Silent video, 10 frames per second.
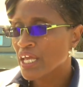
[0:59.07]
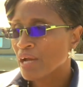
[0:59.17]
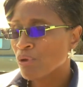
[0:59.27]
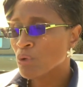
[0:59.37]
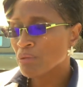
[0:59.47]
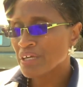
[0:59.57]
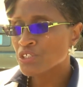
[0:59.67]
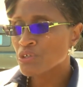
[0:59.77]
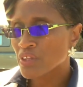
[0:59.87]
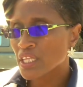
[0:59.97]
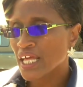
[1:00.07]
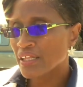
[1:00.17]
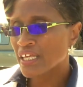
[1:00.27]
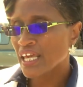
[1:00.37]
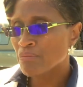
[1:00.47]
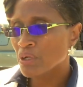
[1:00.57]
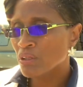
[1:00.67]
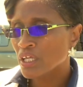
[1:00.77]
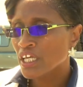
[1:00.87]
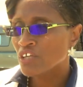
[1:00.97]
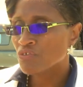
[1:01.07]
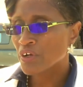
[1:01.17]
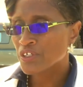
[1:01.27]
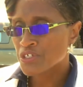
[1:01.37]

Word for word: And we want to make sure that that cable is very